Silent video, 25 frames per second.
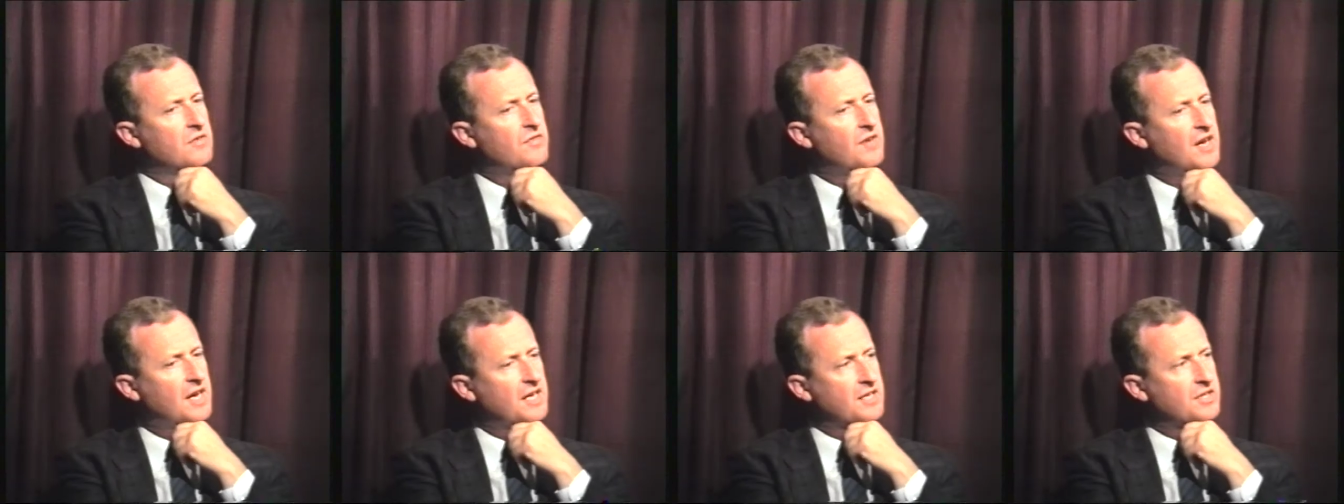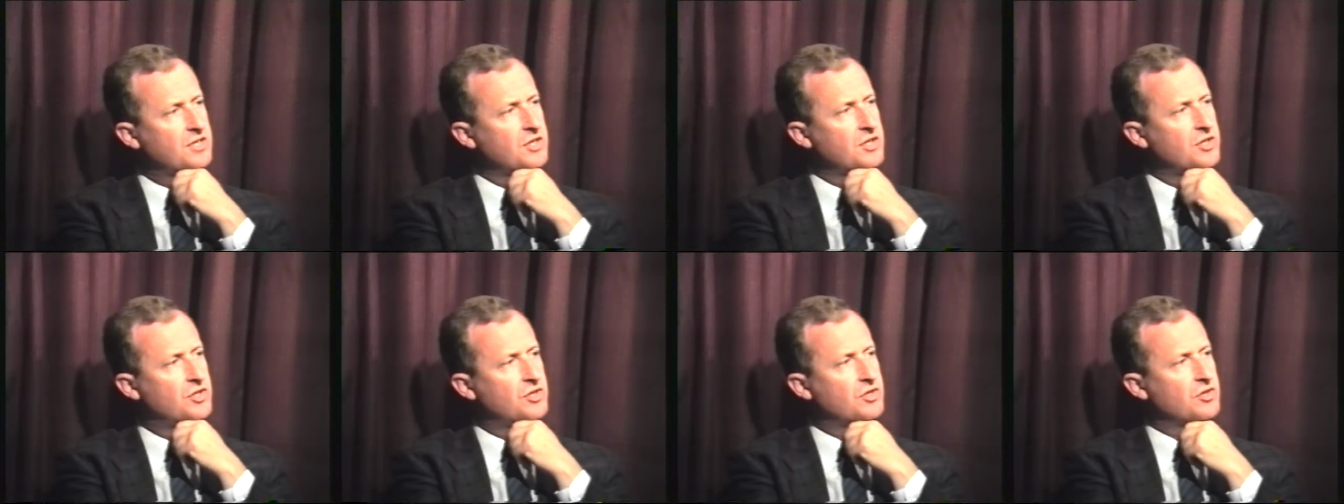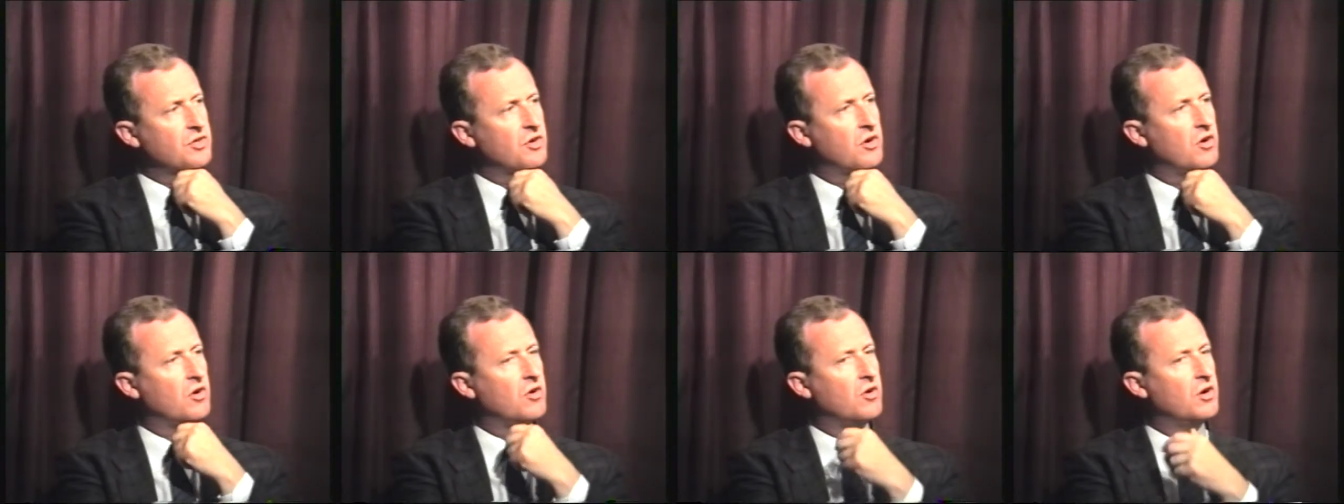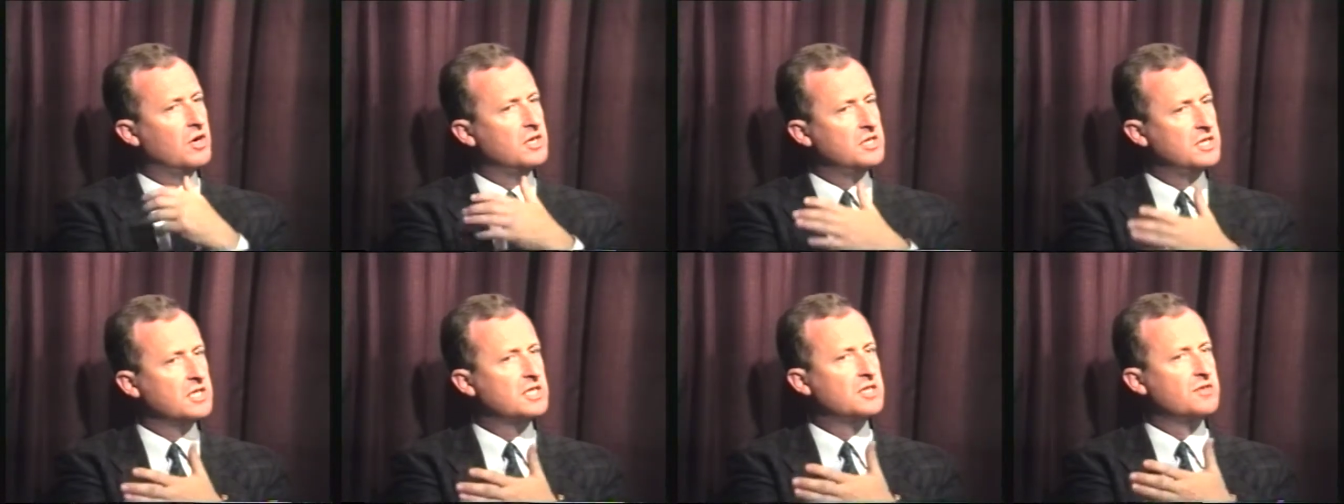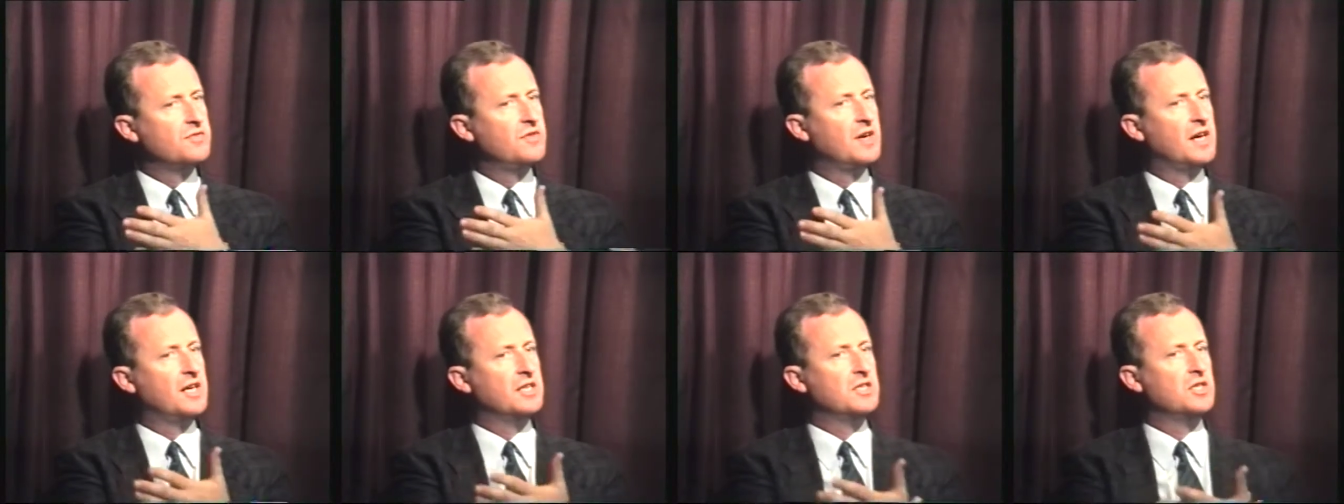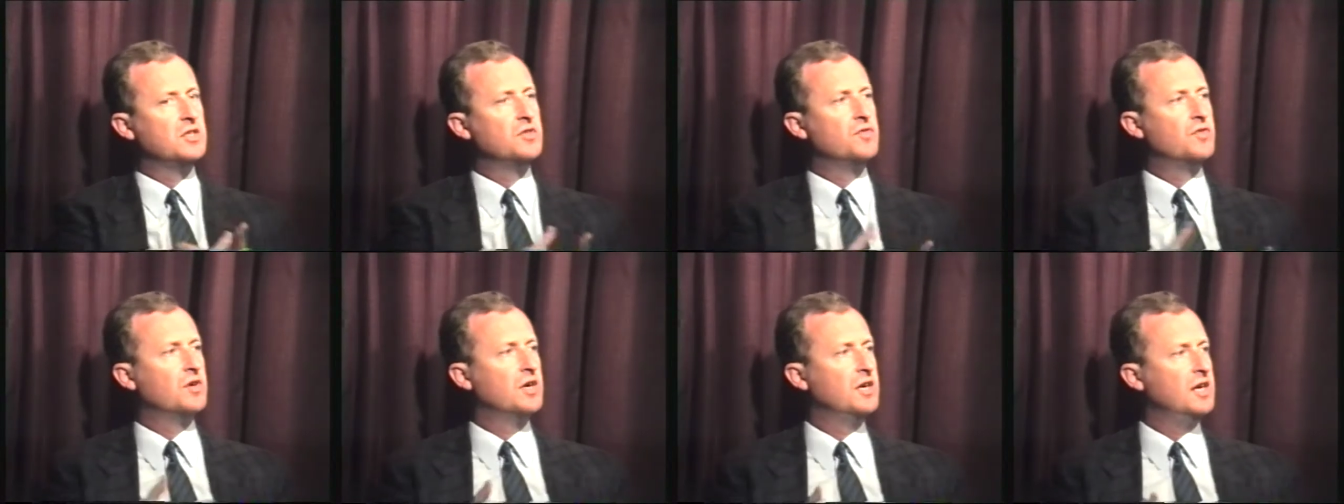advantage or a
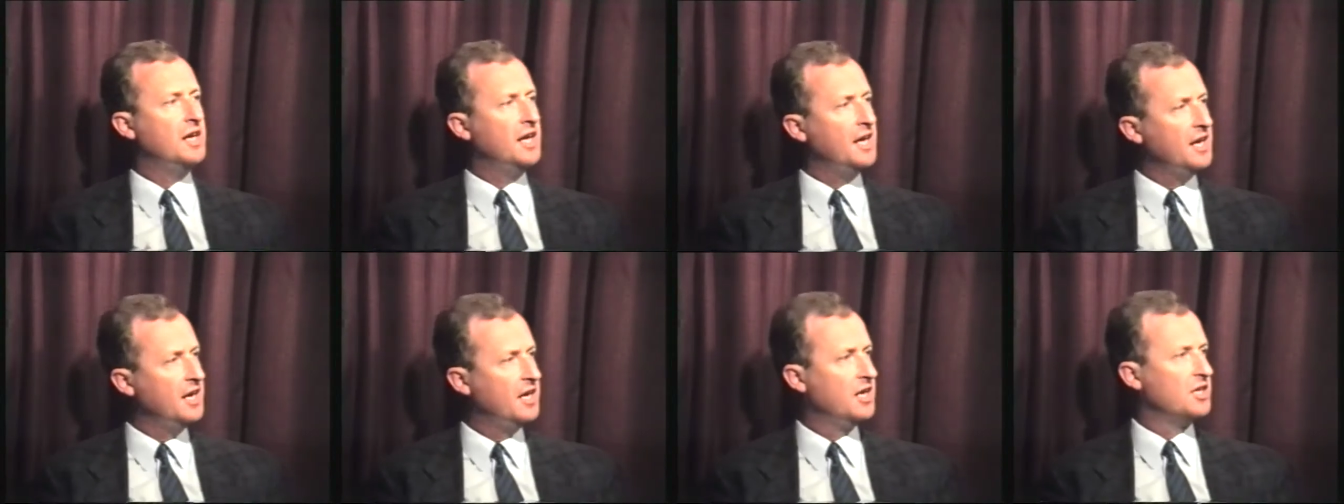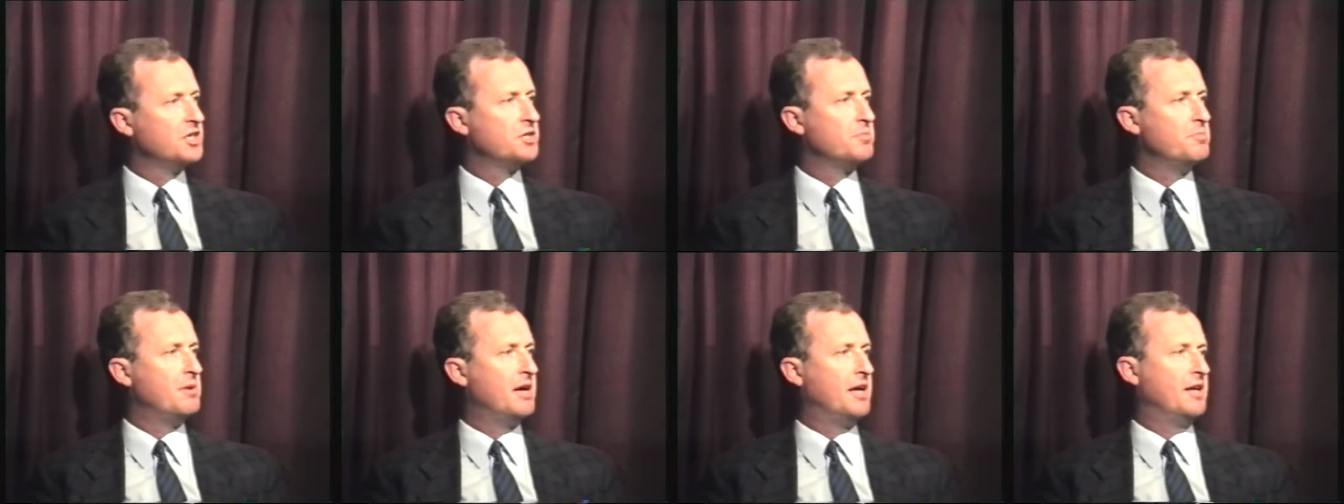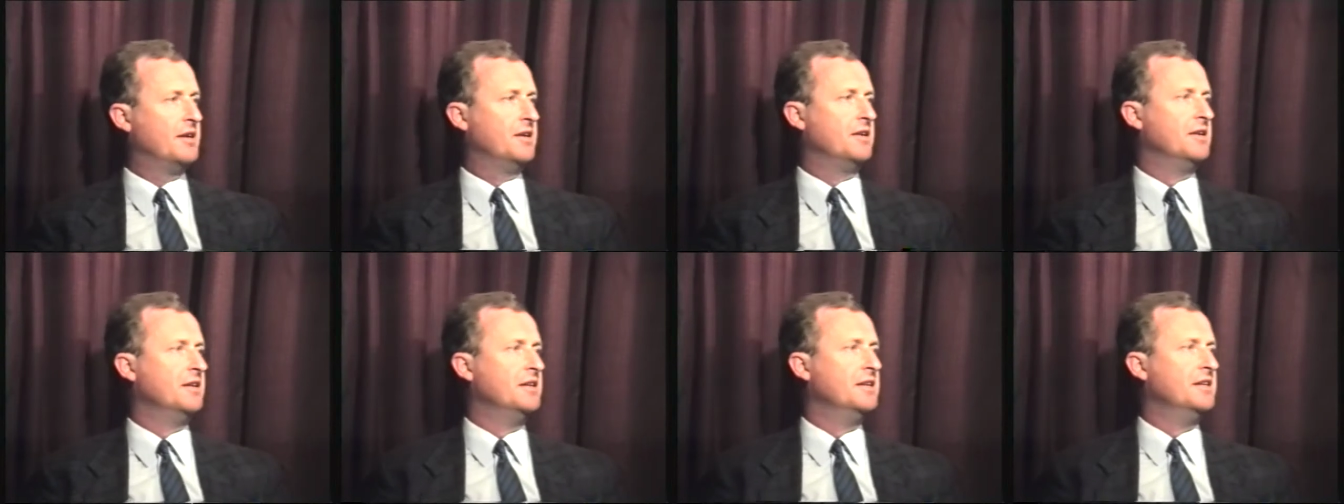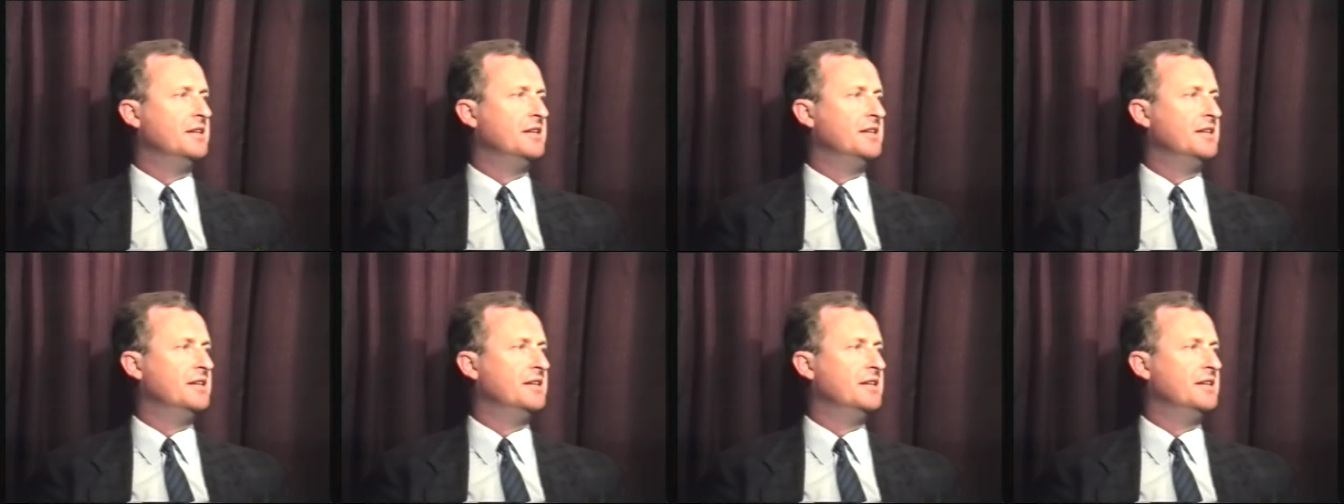disadvantage for an Englishman